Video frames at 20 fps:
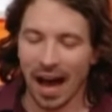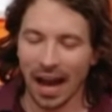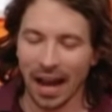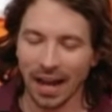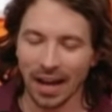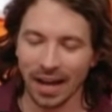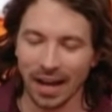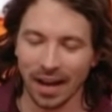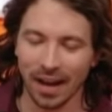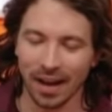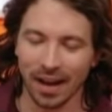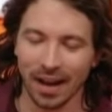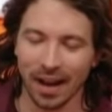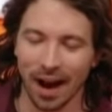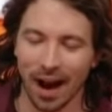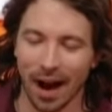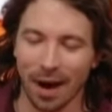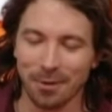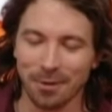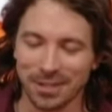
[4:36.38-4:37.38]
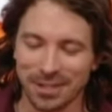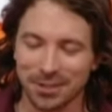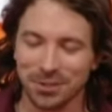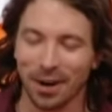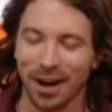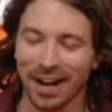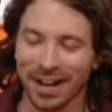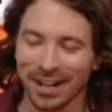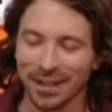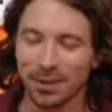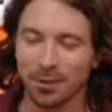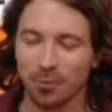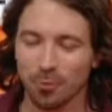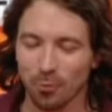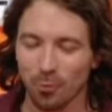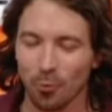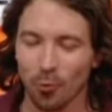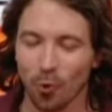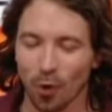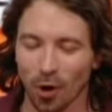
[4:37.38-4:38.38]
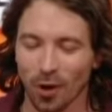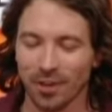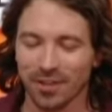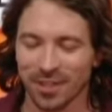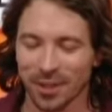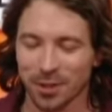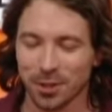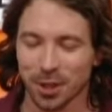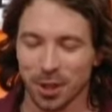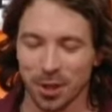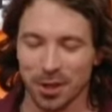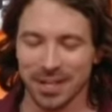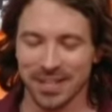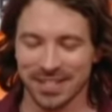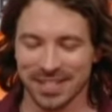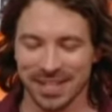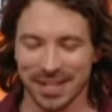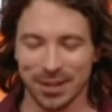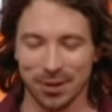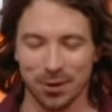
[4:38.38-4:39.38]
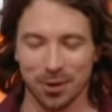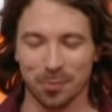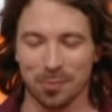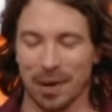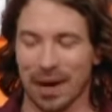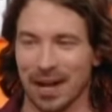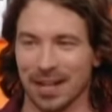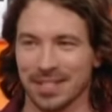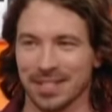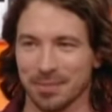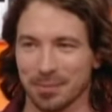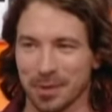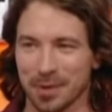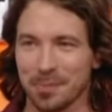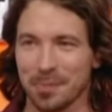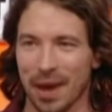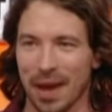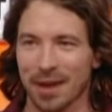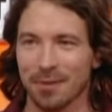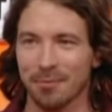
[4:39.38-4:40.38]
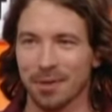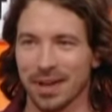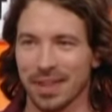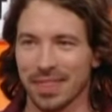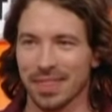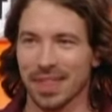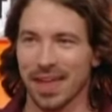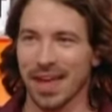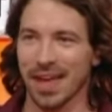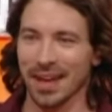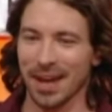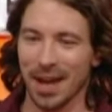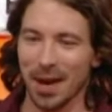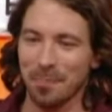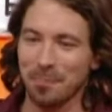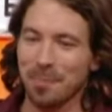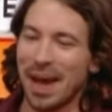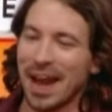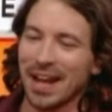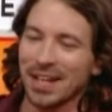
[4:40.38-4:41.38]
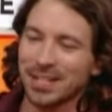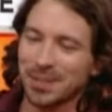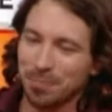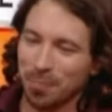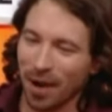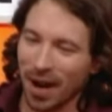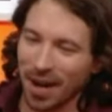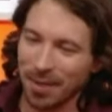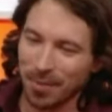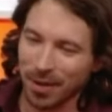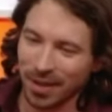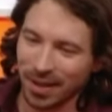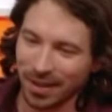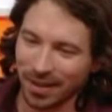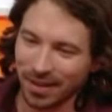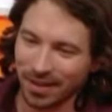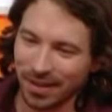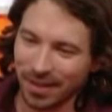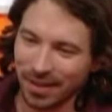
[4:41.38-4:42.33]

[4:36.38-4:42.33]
I, uh, I was trying to word the dirtiest thing you could possibly paint with, and uh, pants primer.